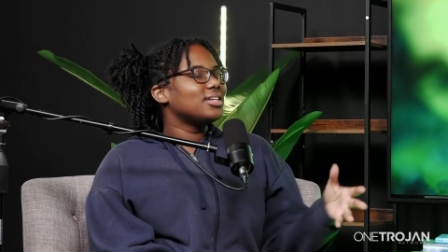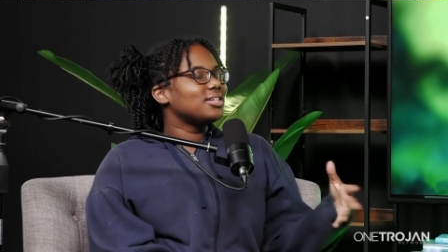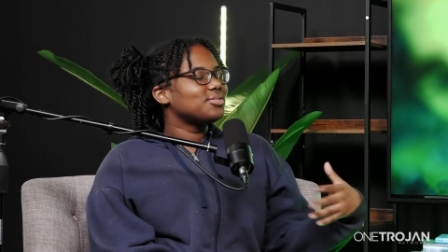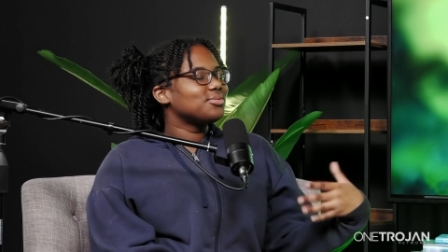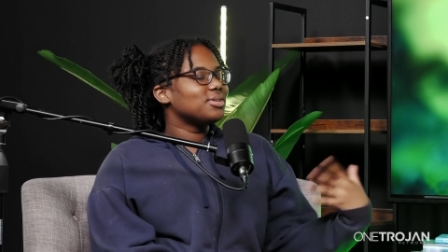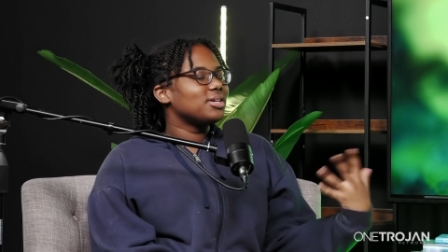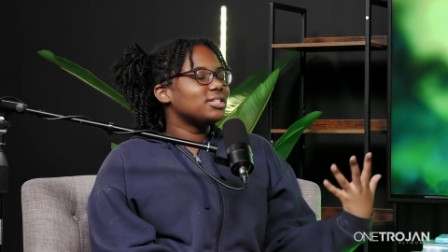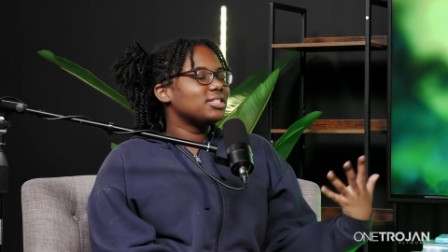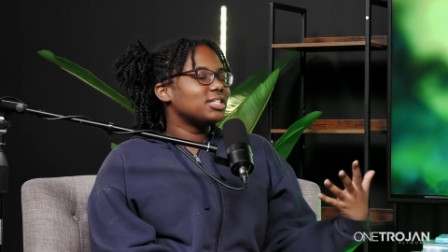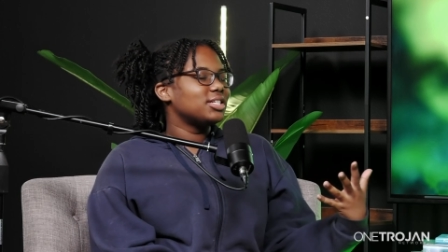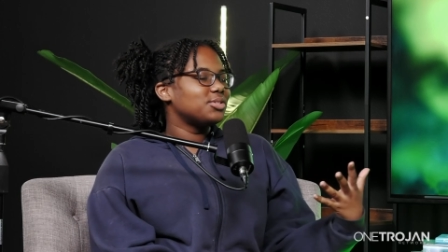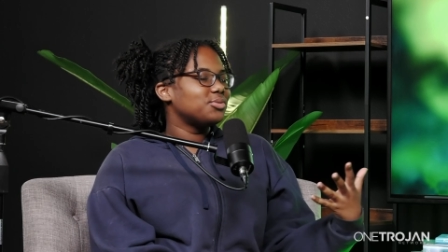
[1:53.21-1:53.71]
that's
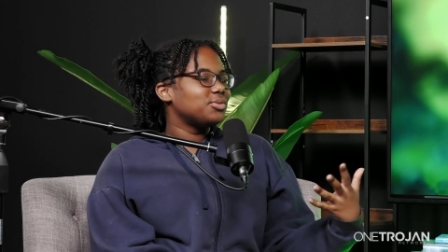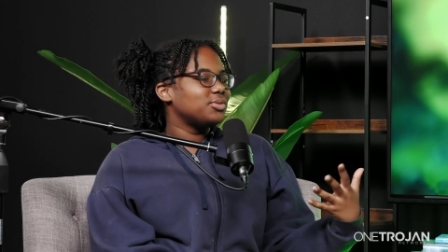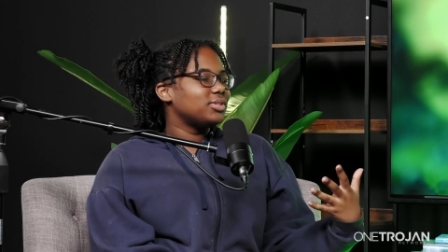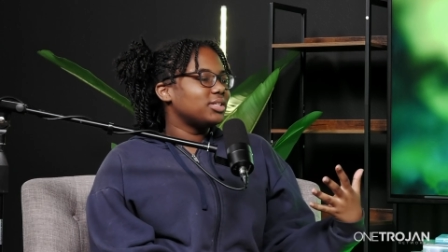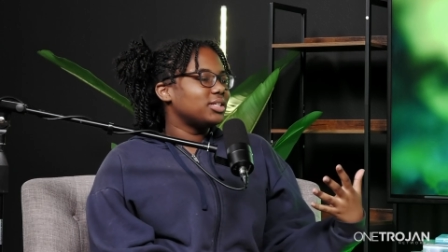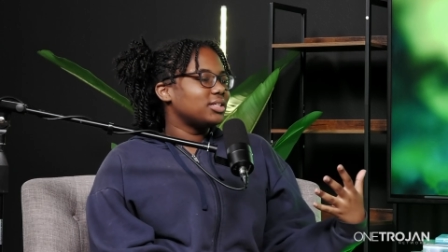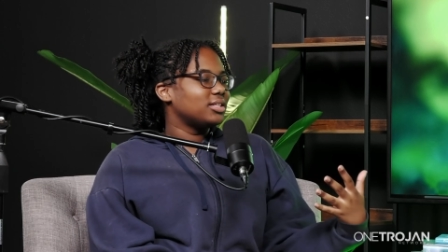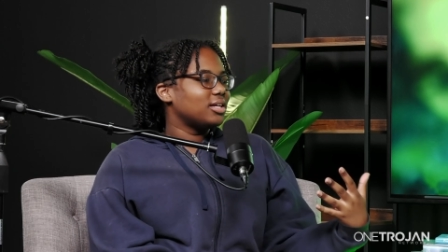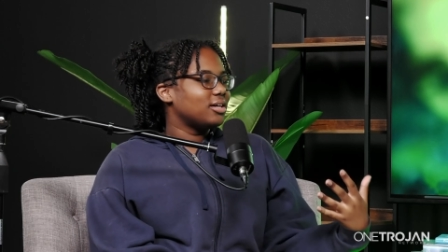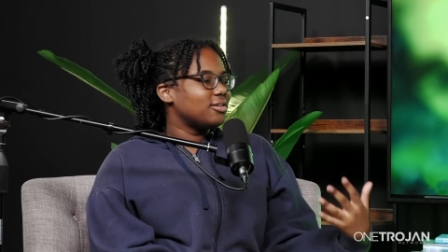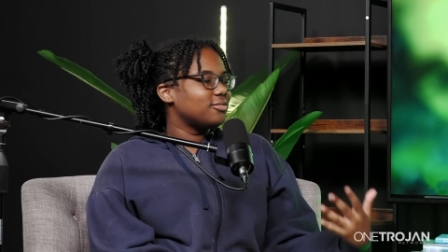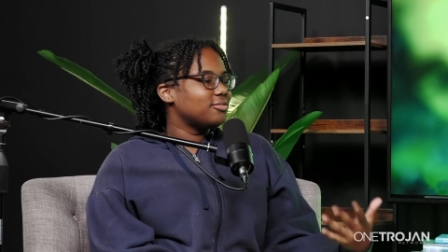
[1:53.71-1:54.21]
what I
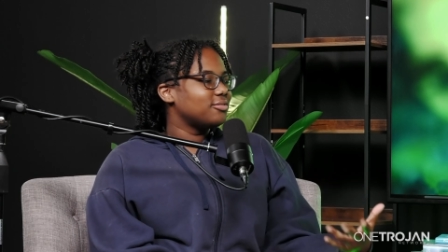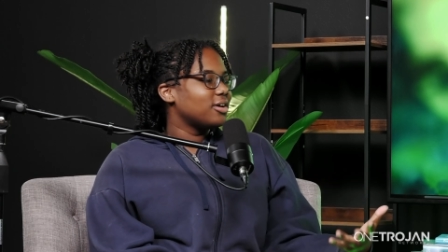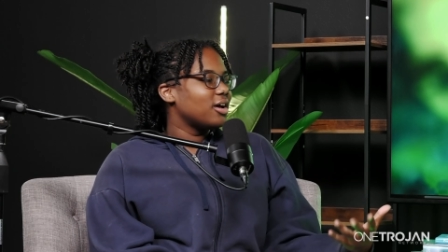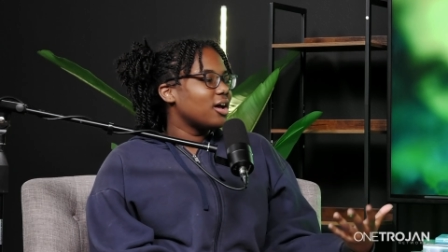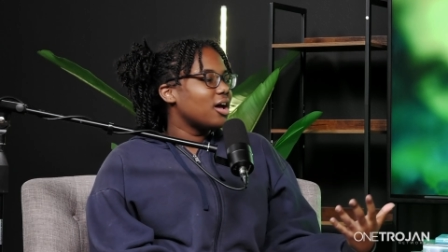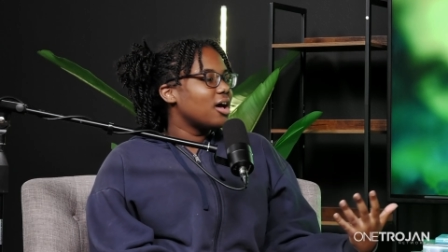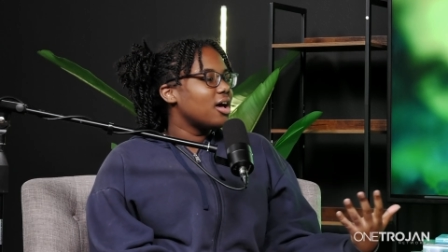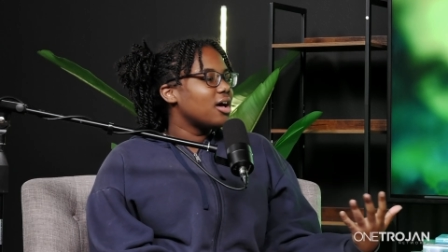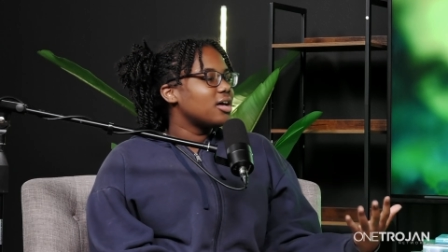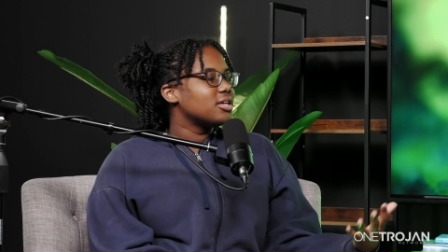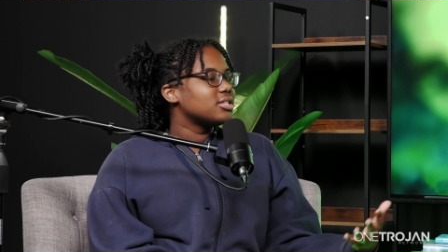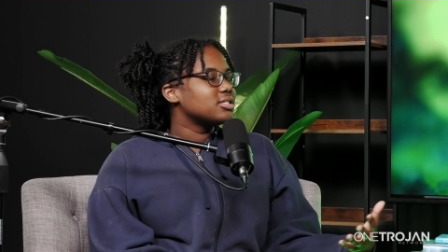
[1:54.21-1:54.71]
genuinely love.
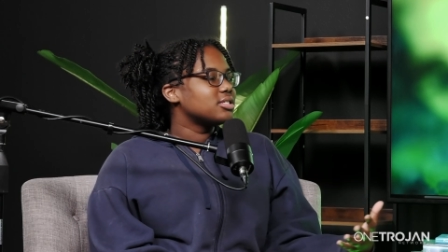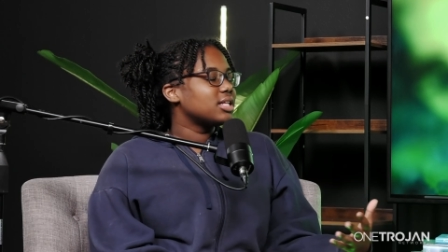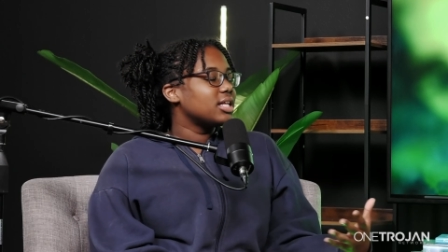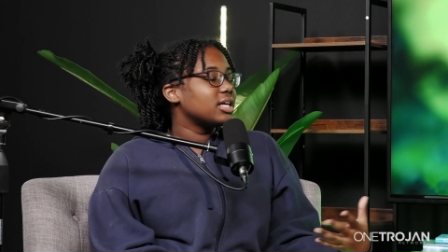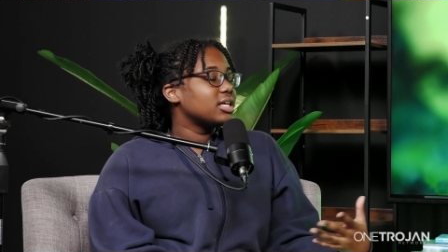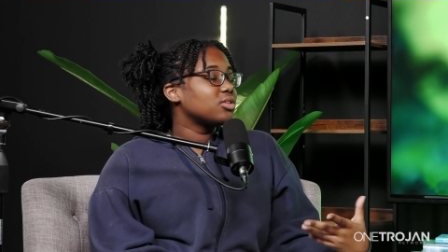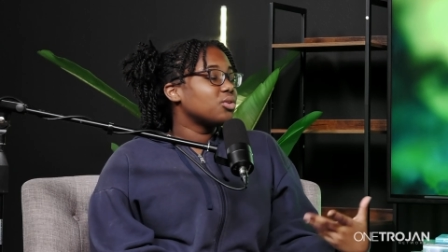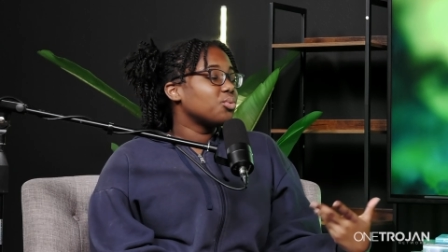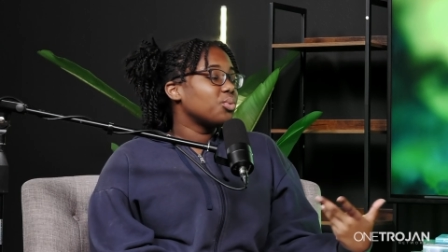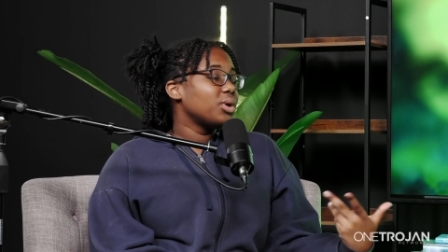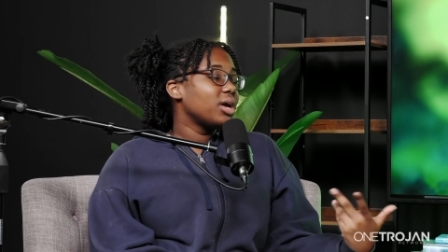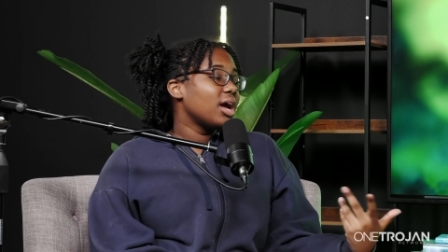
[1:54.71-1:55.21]
So
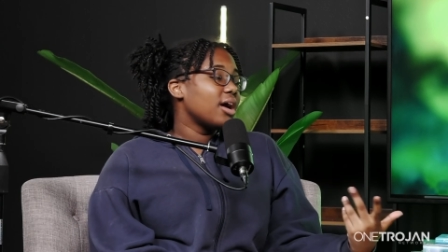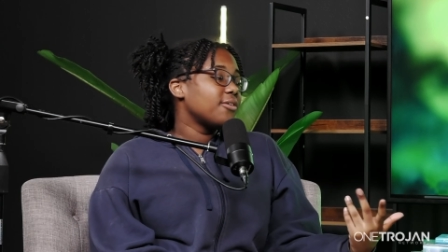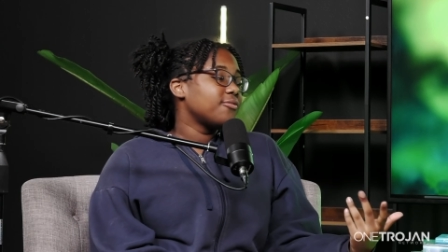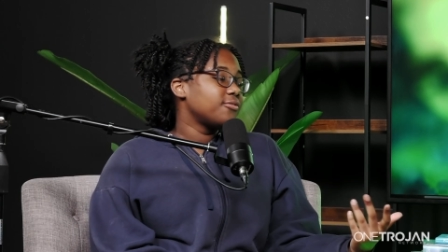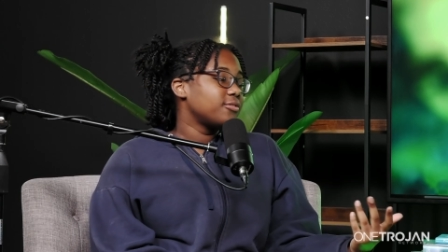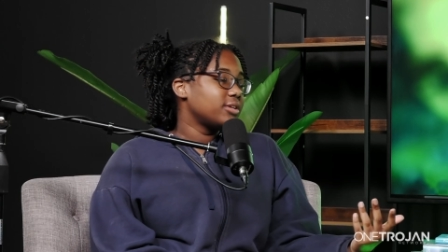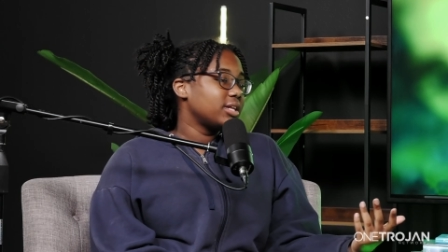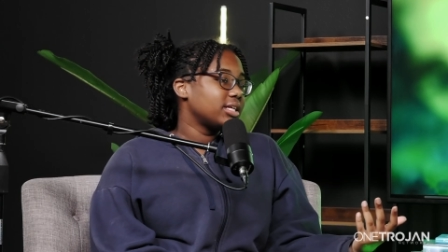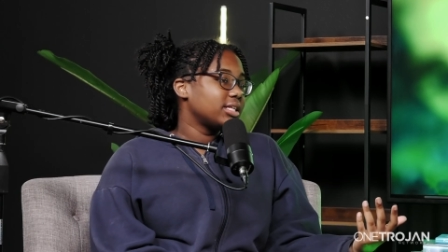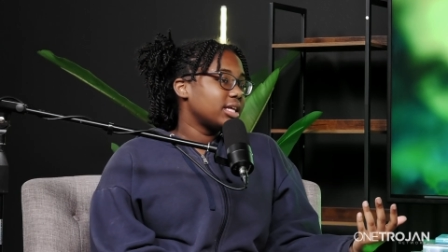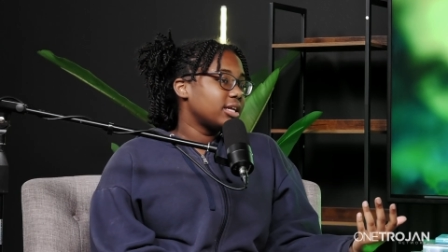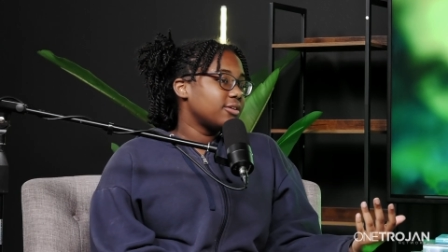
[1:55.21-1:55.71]
like the way I
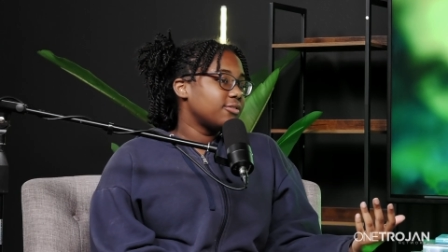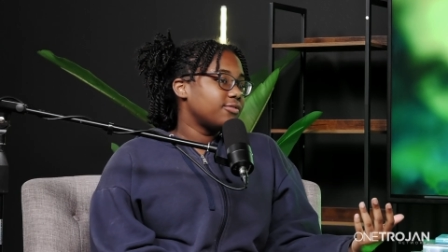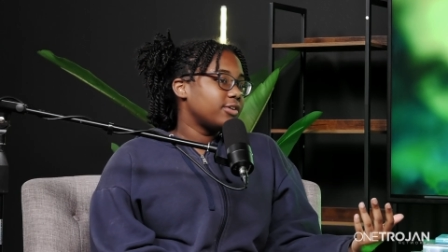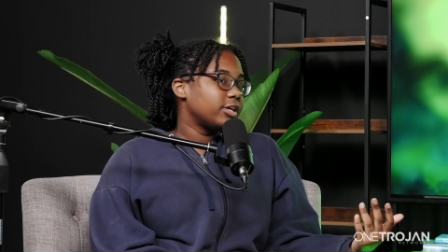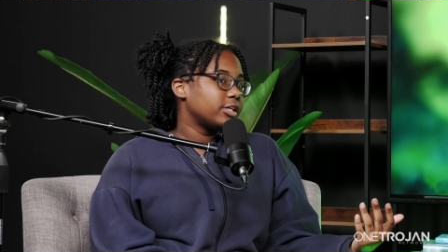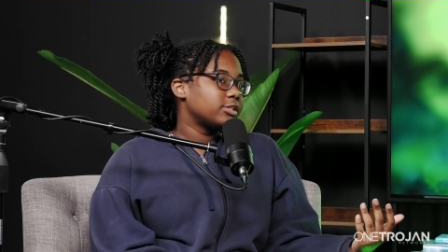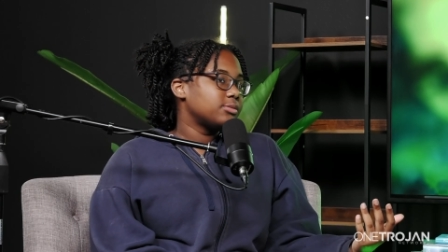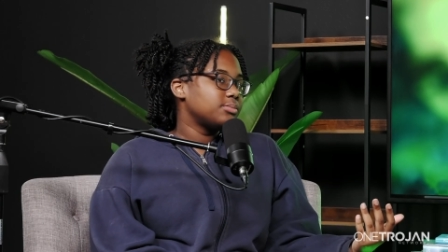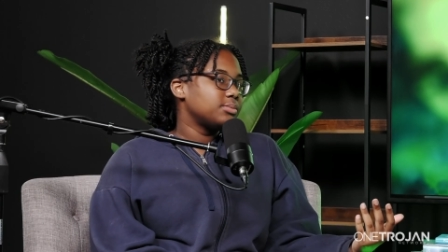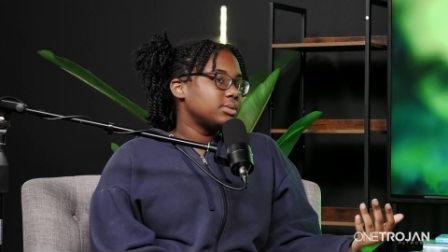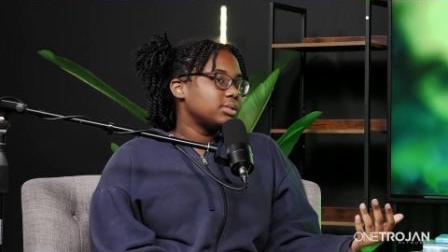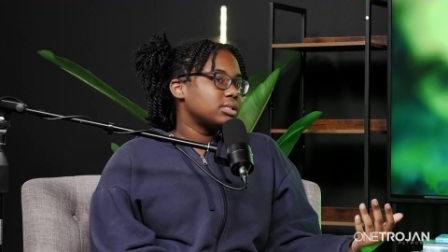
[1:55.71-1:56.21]
feel like that
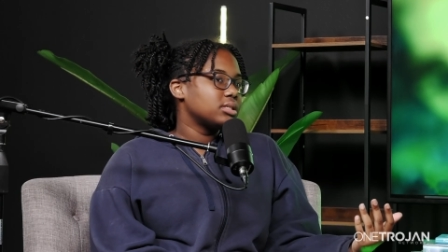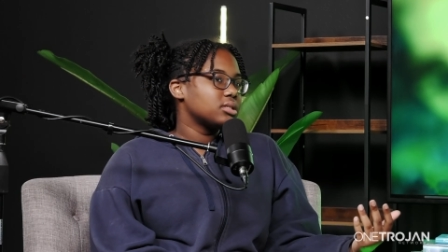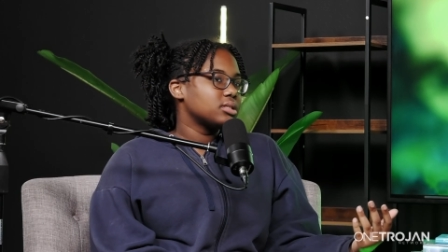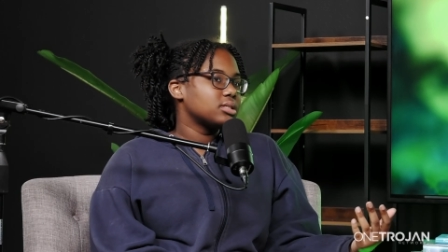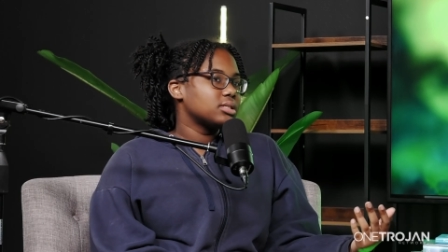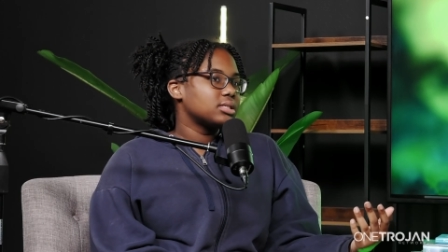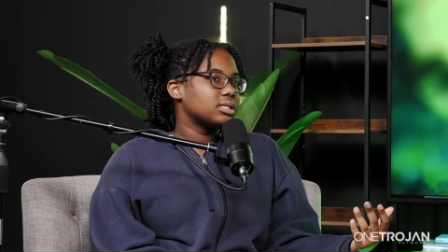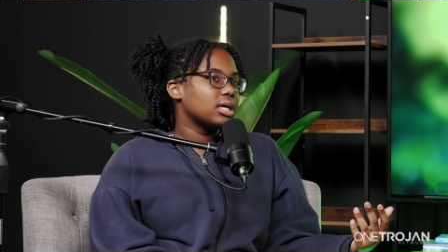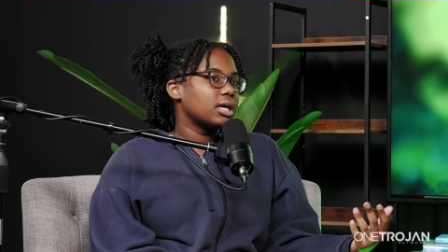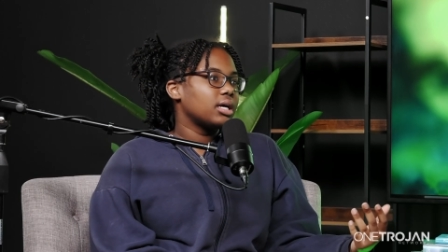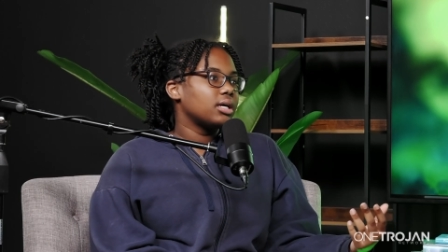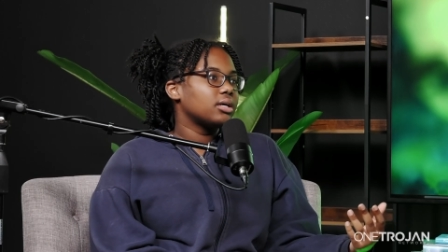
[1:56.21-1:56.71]
affects me is
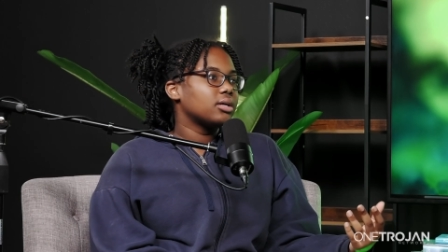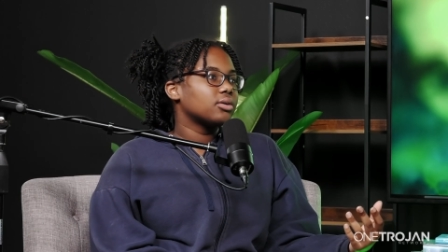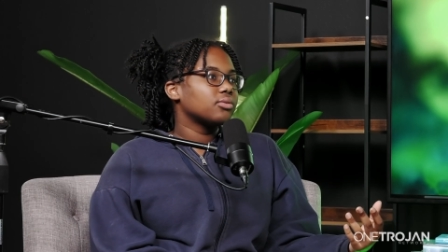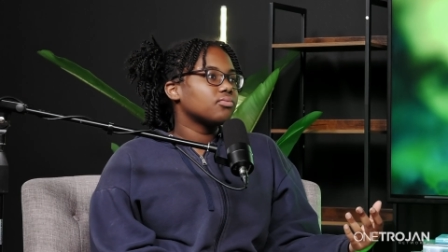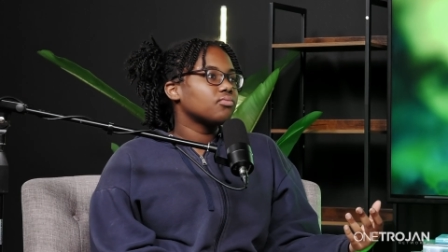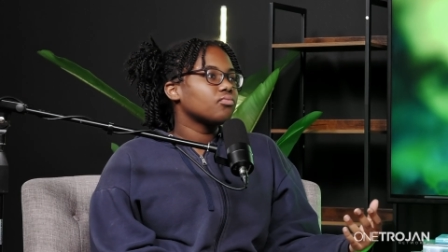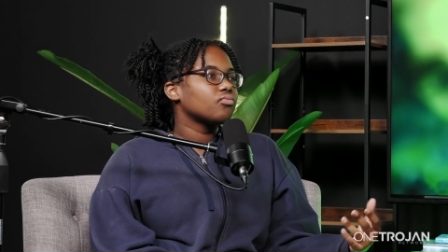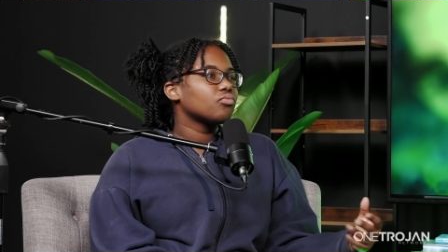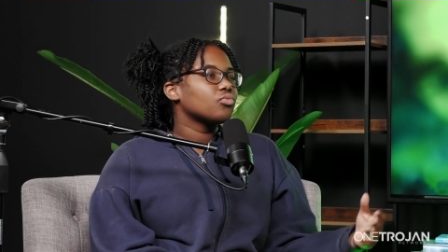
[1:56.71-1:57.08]
because like